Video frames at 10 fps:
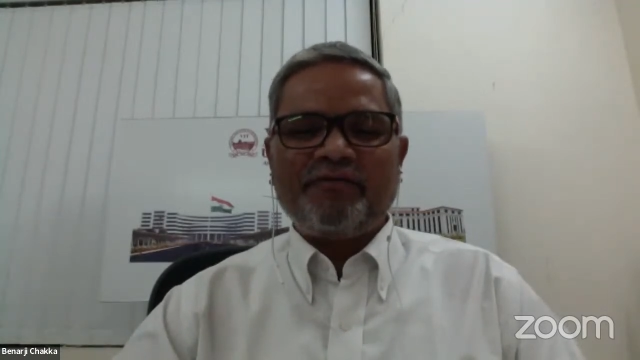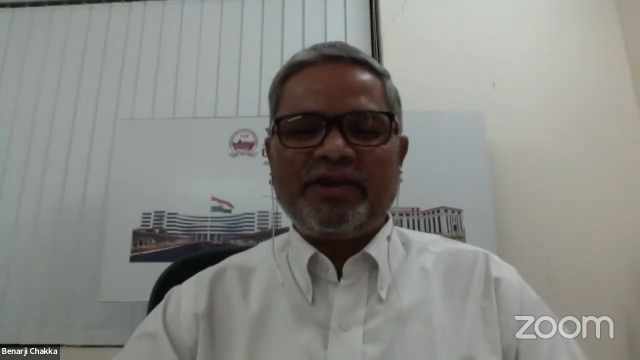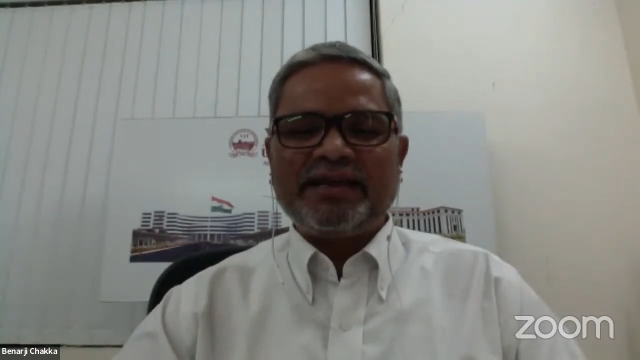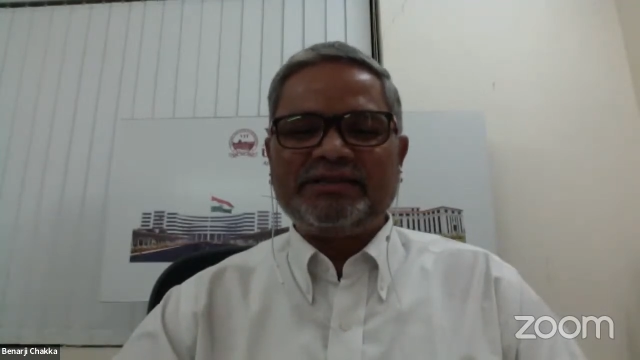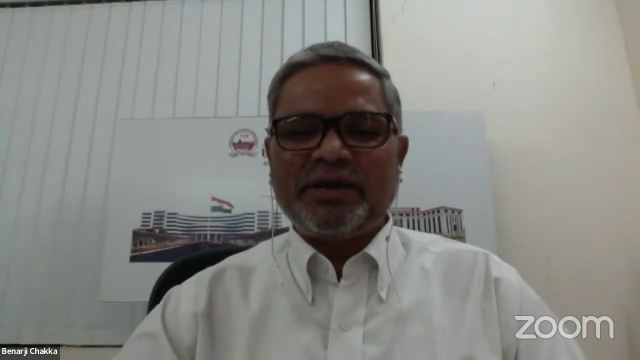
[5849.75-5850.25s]

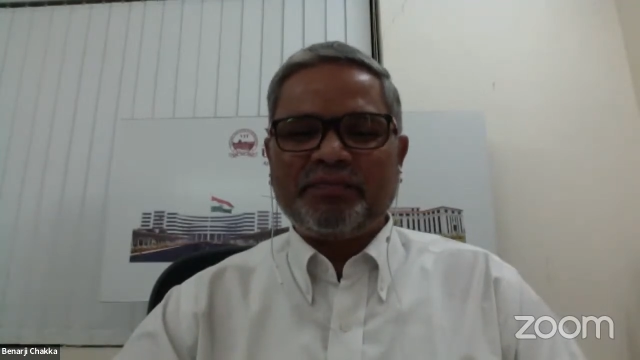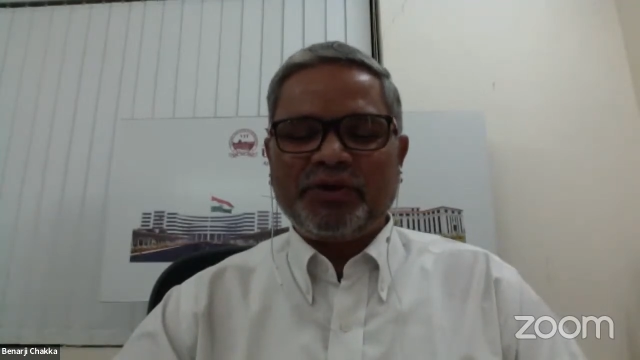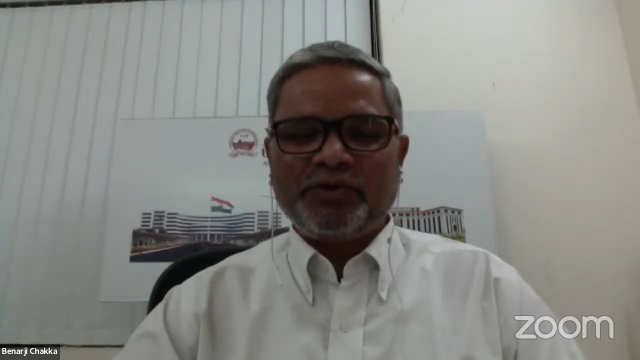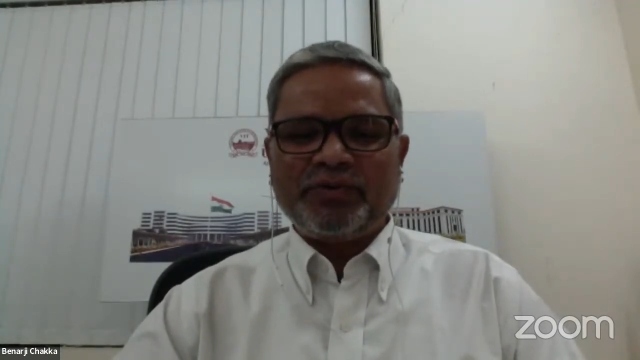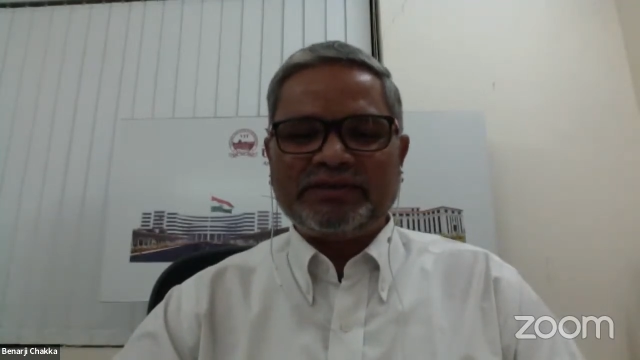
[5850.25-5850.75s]
VAT AP
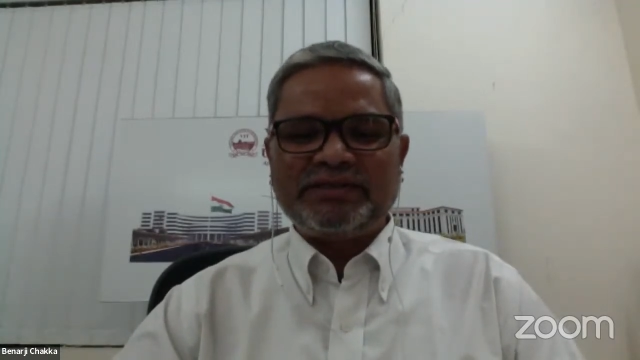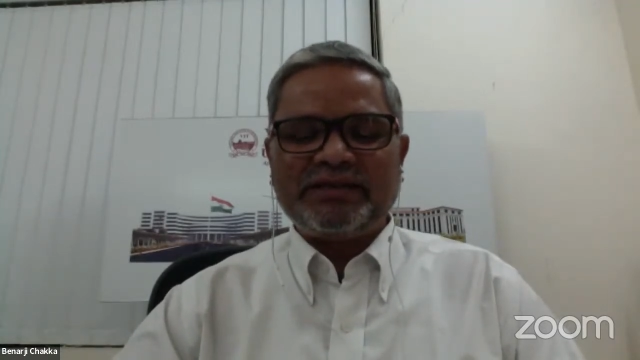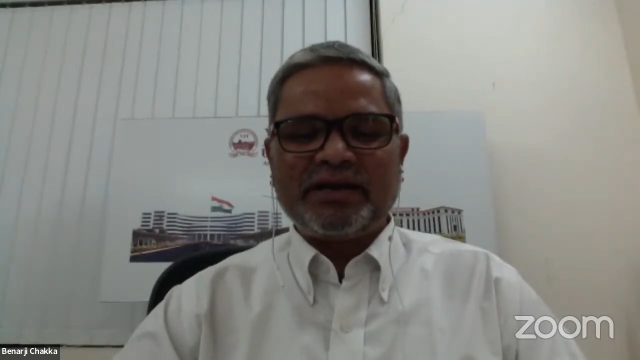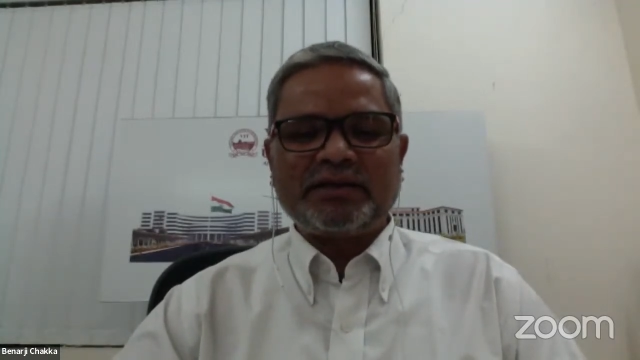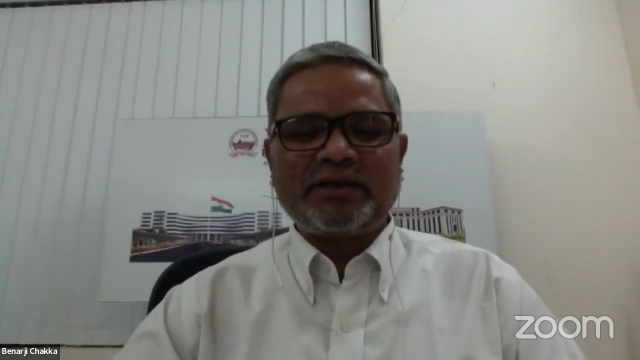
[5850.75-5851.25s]

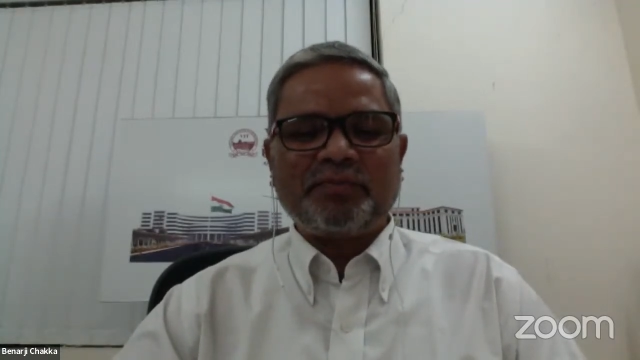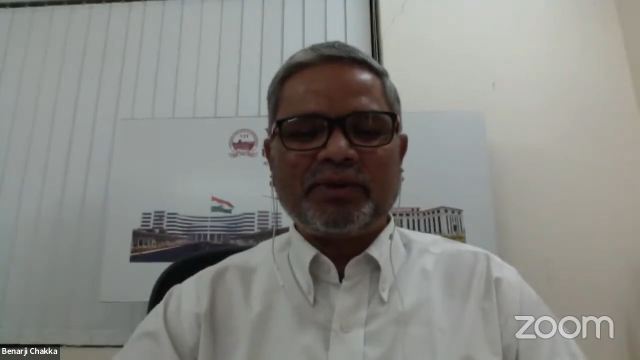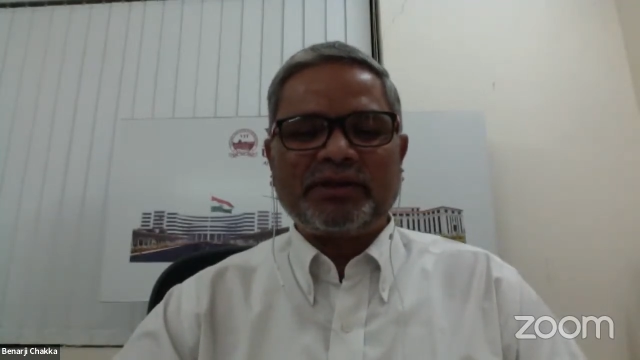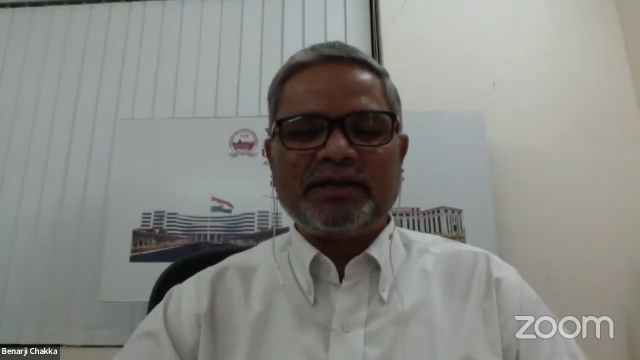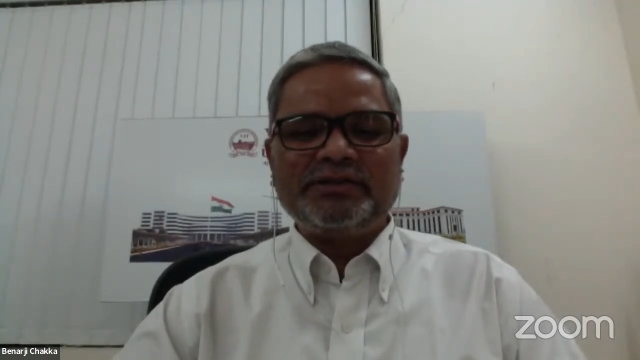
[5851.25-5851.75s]
University, Andhra
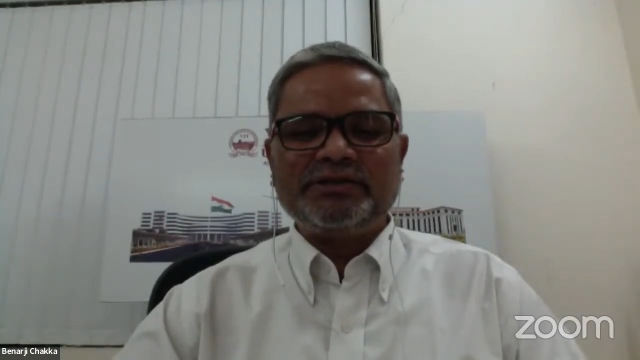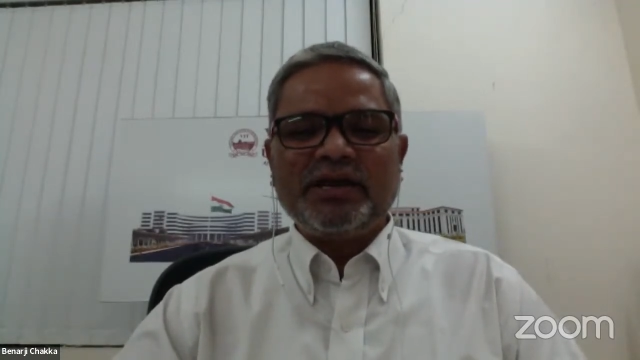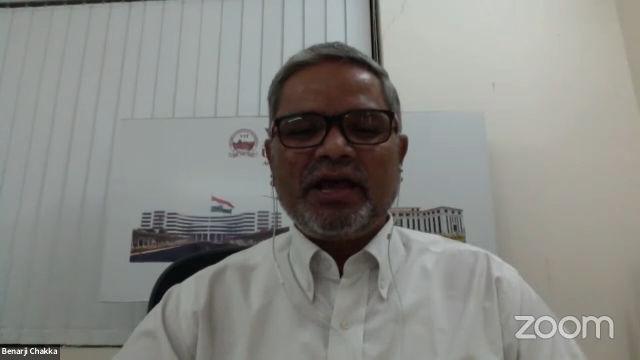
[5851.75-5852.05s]
Pradesh,